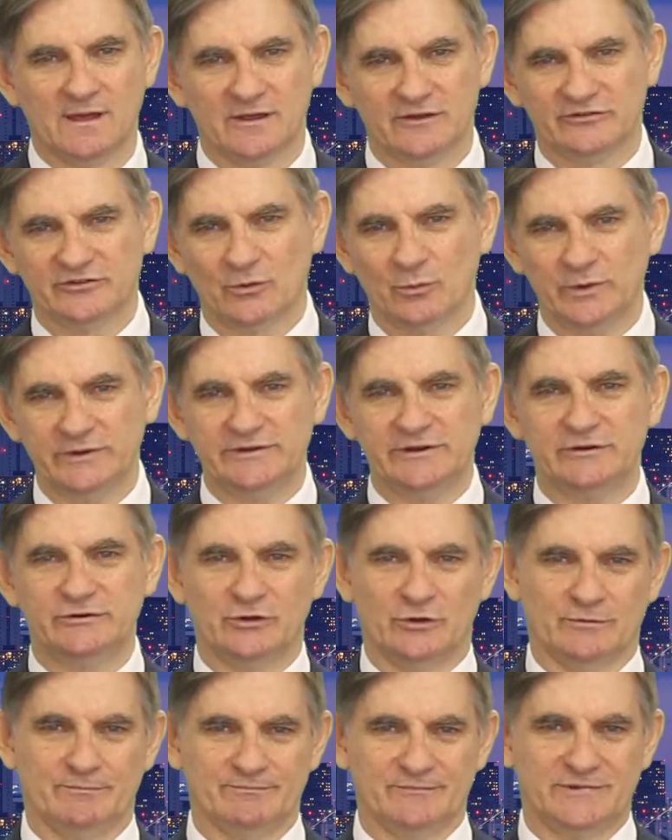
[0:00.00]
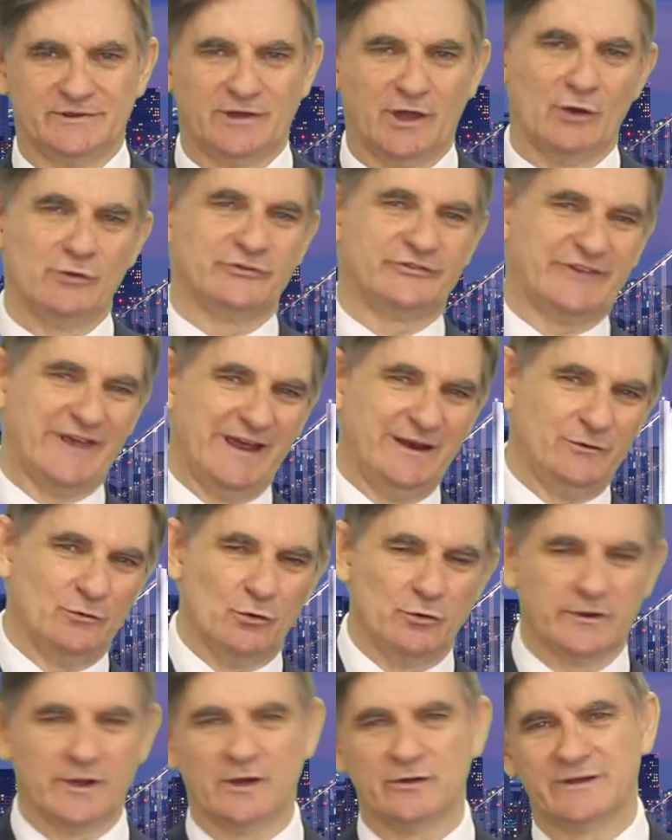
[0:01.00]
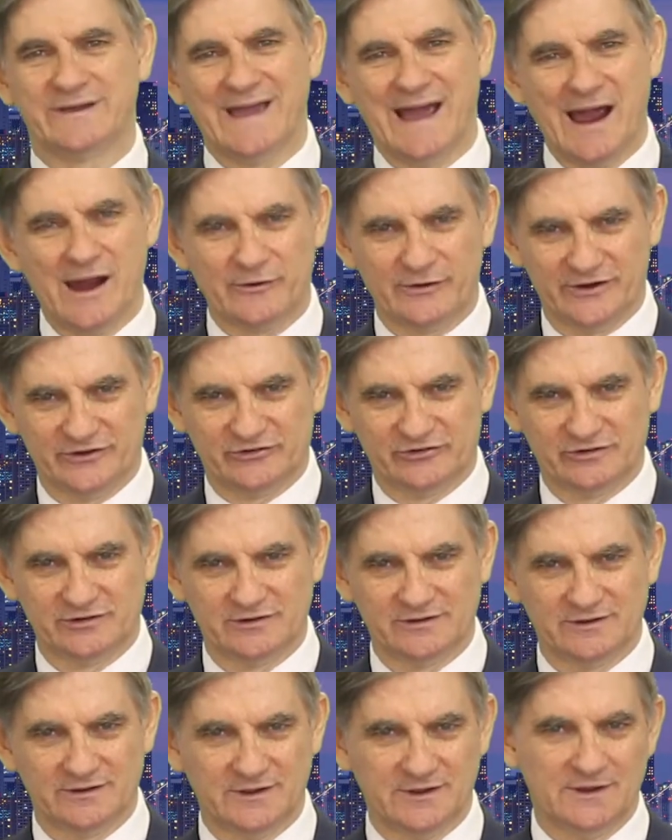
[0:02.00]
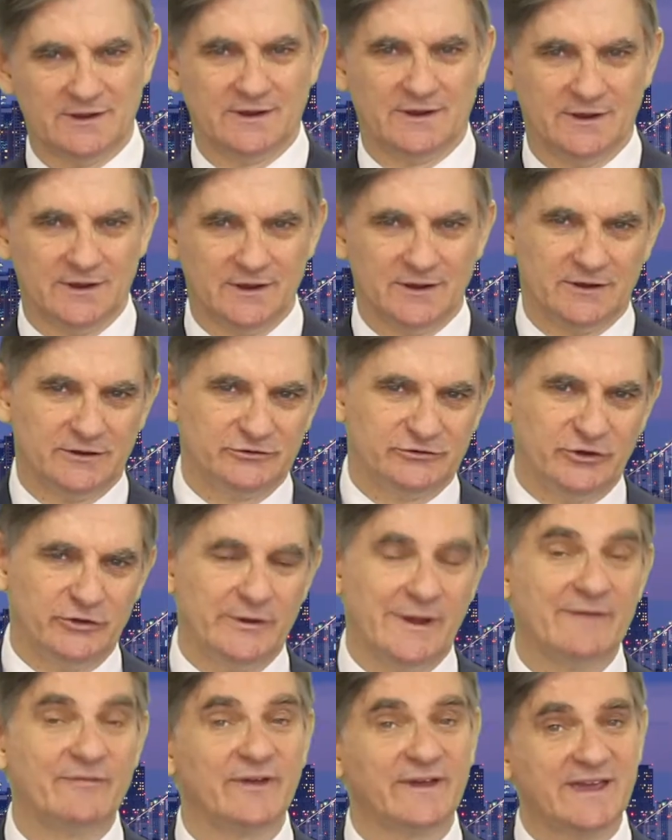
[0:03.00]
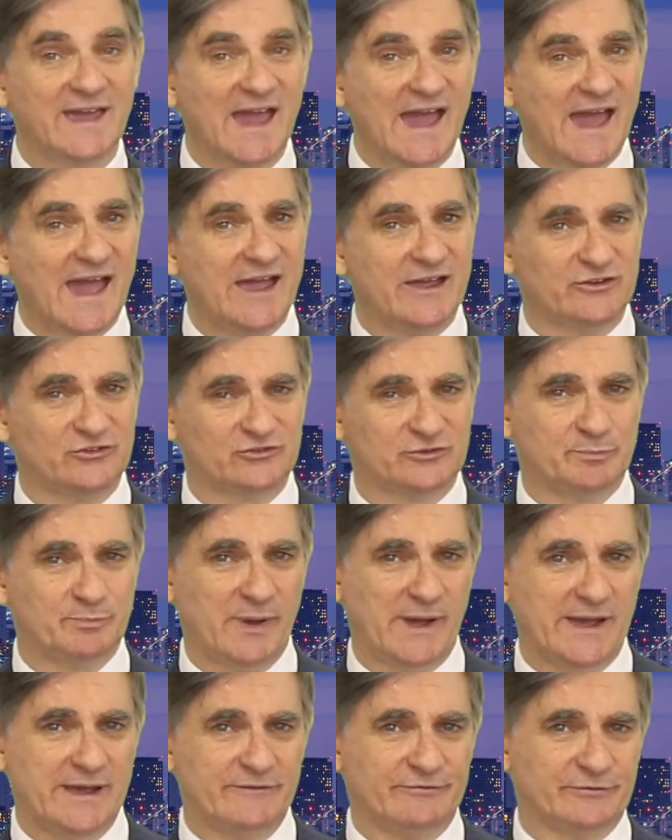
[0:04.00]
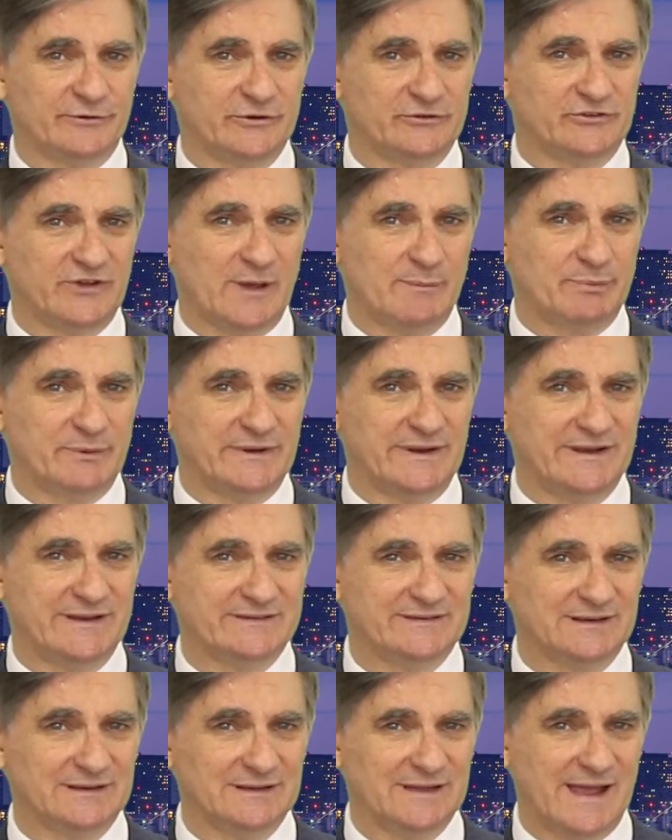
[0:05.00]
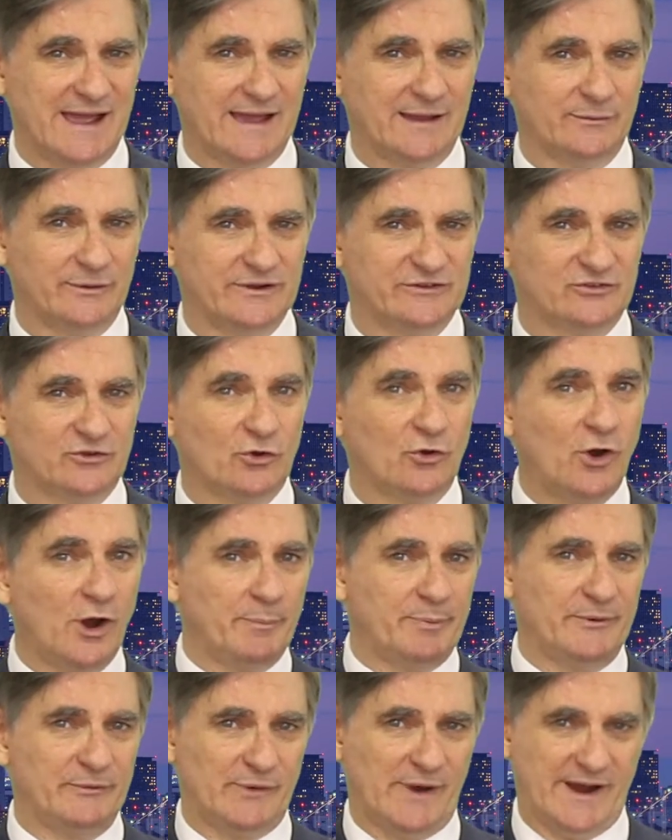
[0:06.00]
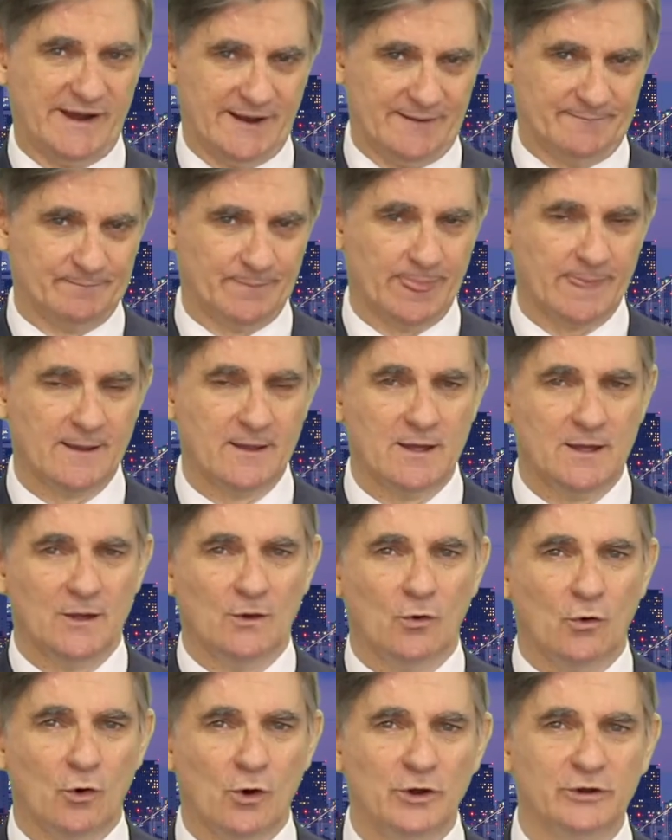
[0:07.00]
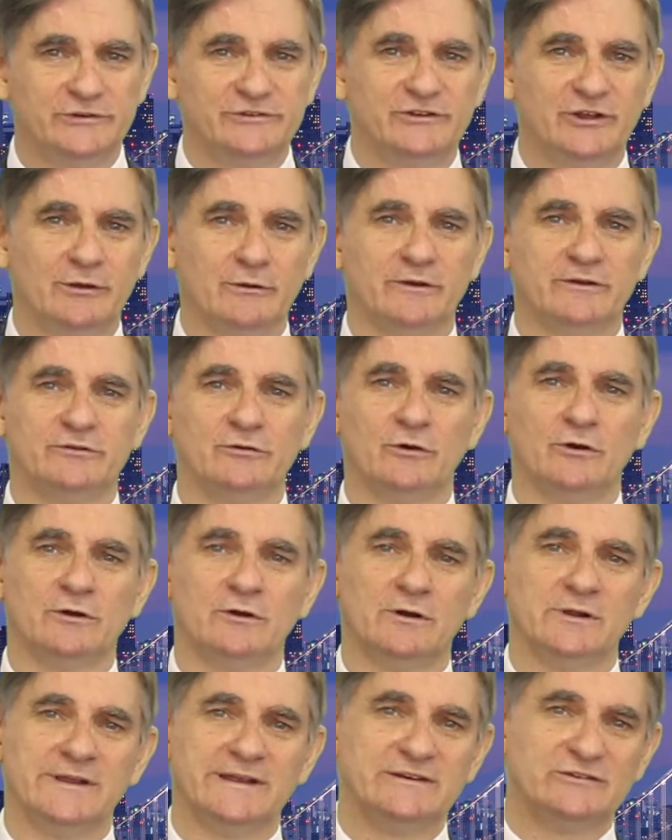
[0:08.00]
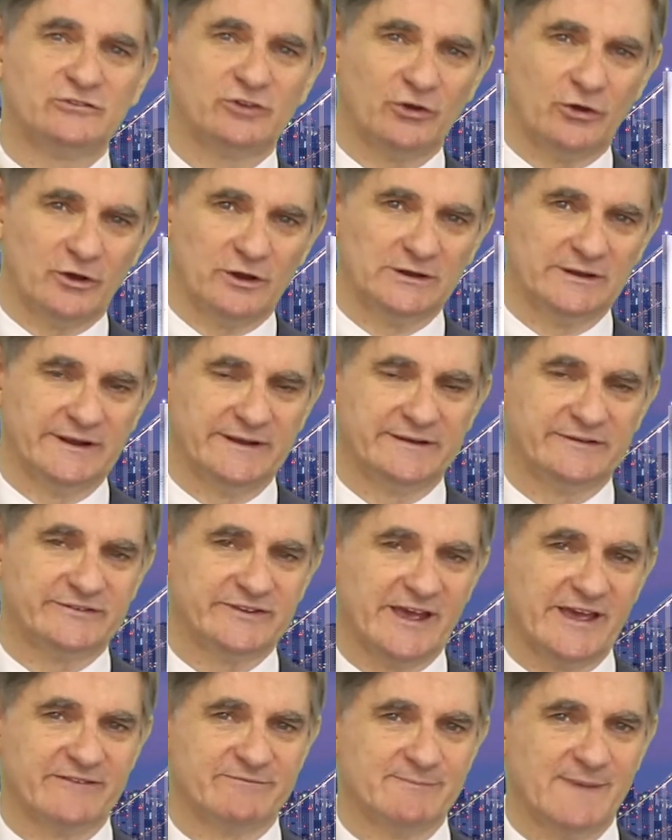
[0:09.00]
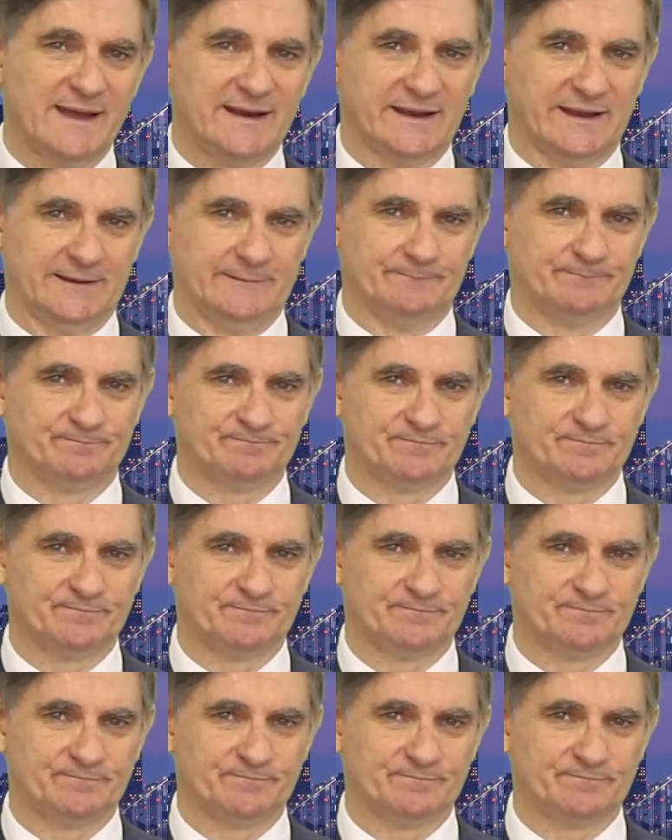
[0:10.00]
So what do you do? Go Zen or go garish? Do you have the cash to pay for a Japanese language copywriter? Or do you do it all internally to save money?